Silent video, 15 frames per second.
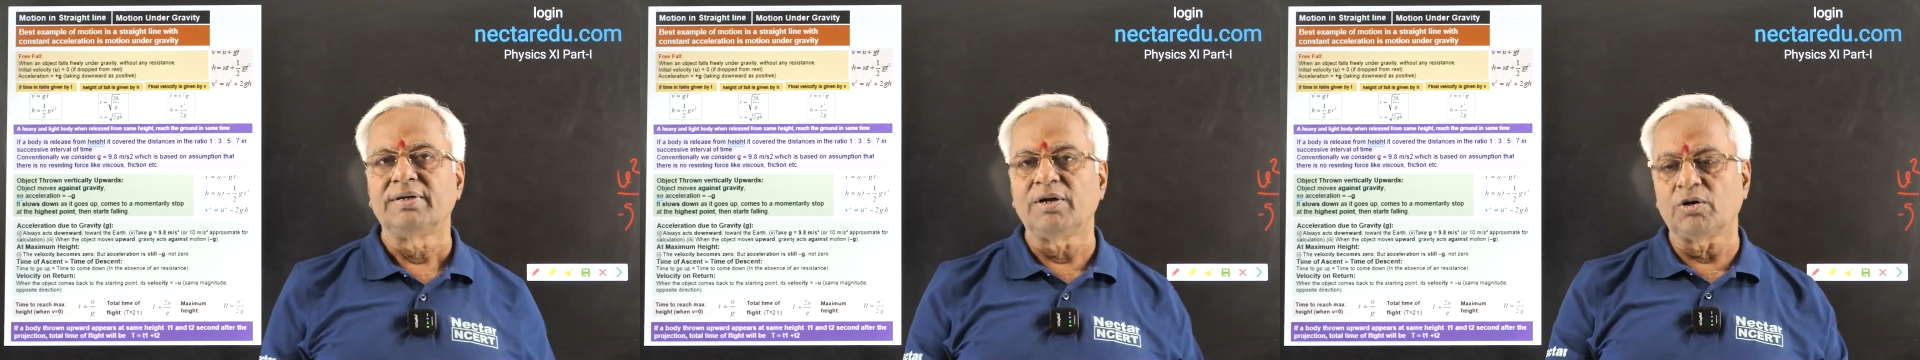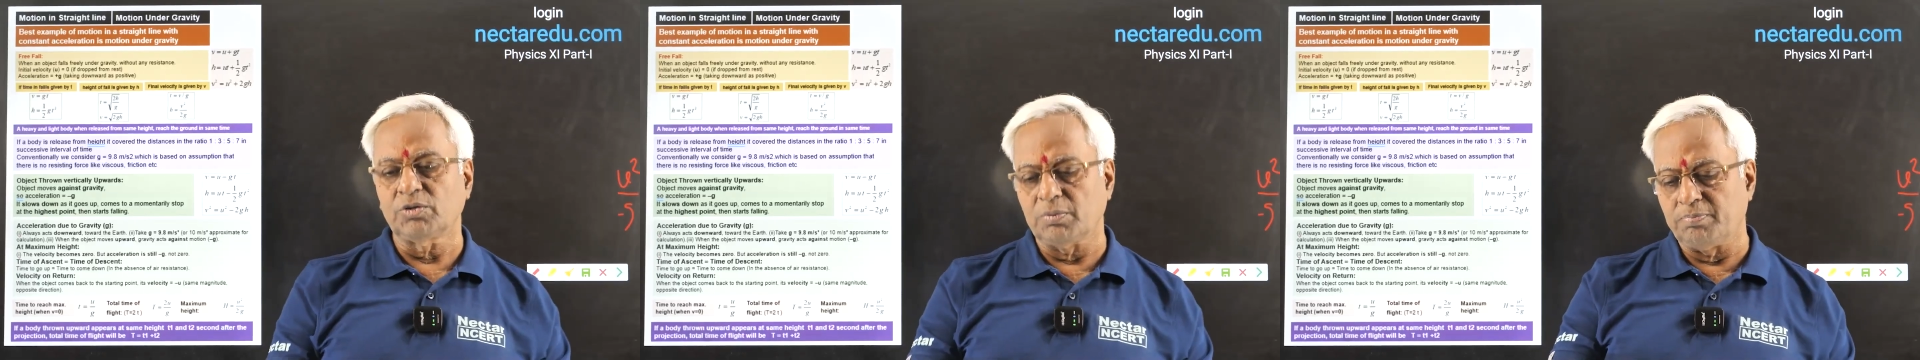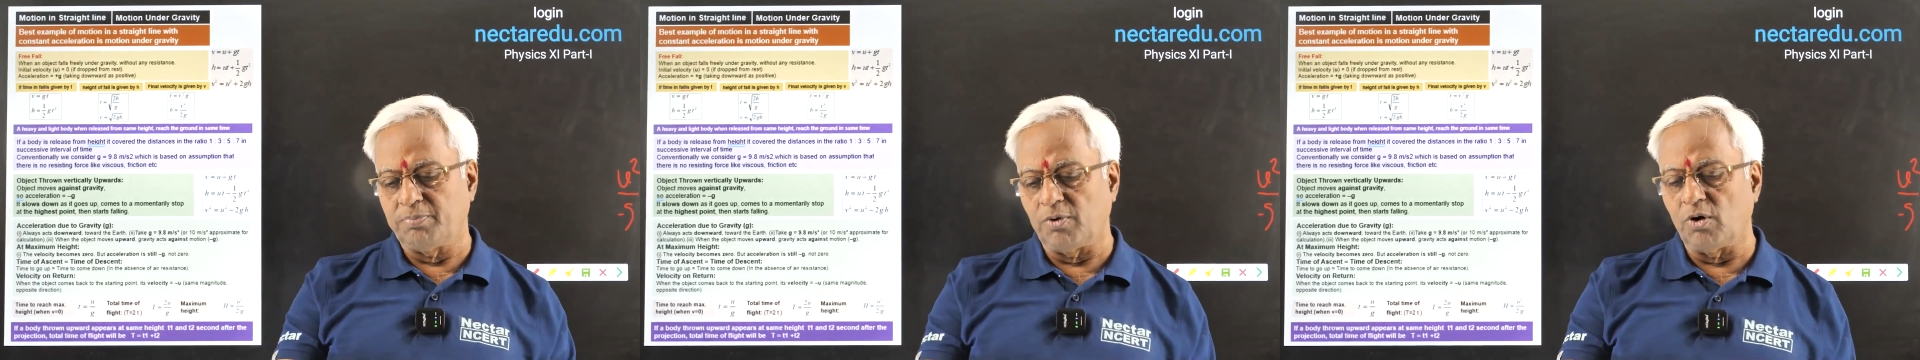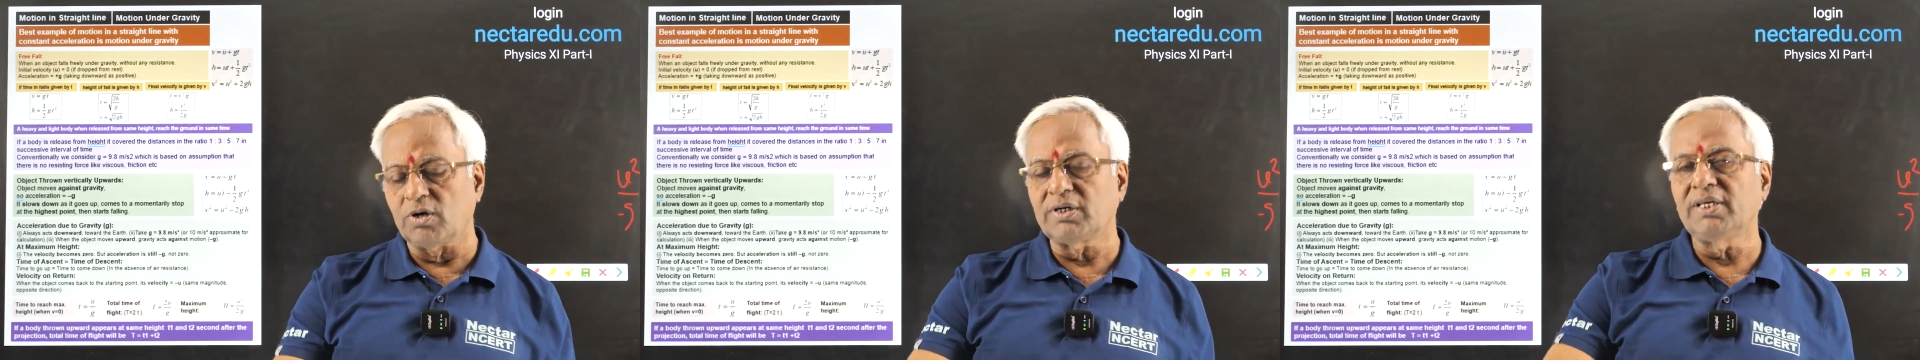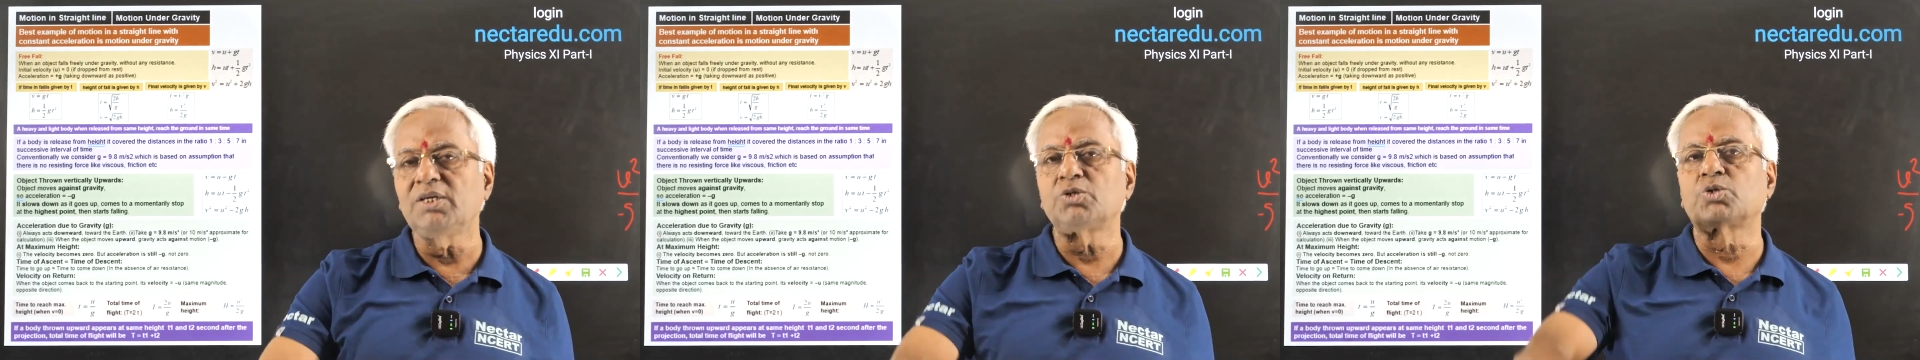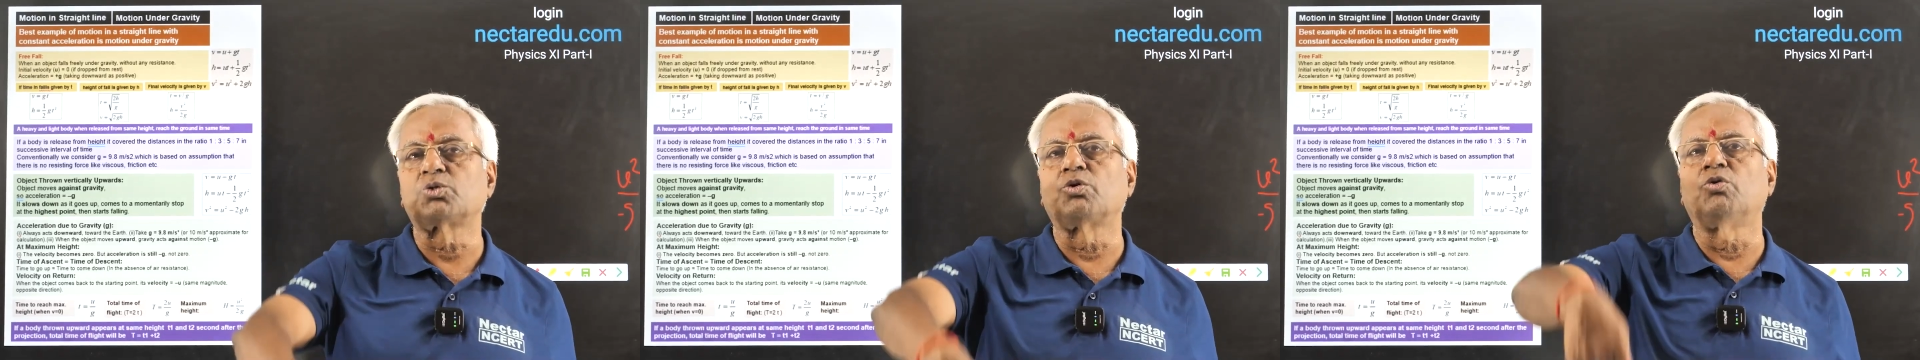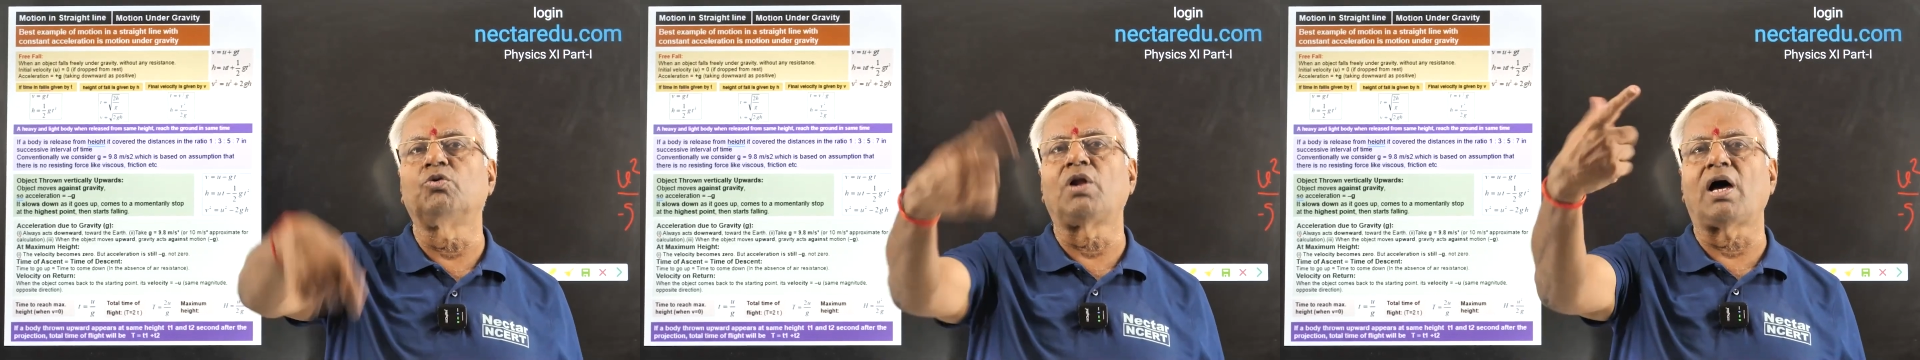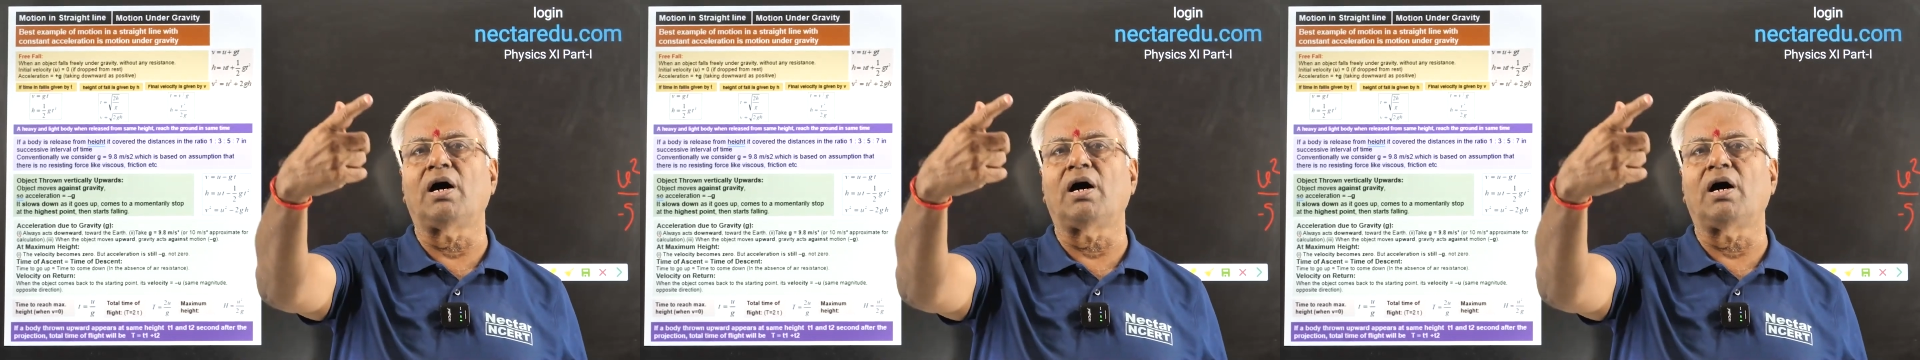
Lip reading: Now the body is thrown